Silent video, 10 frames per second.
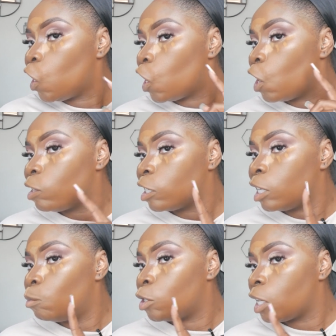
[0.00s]
Now, notice I
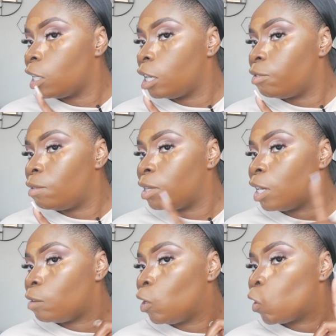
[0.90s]
said I'm not taking it any further than
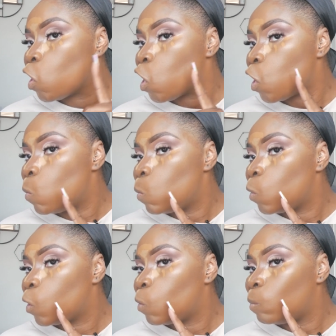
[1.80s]
there. If you look here,
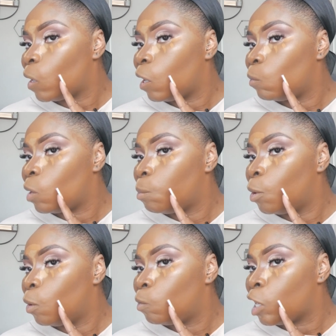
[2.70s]
this is when I
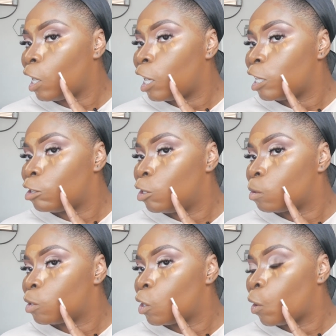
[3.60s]
pull, that line actually
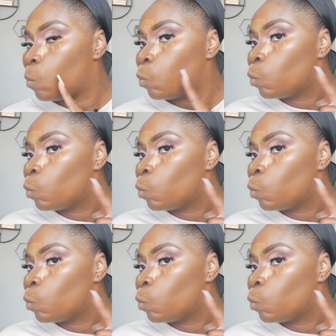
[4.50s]
stops anyway.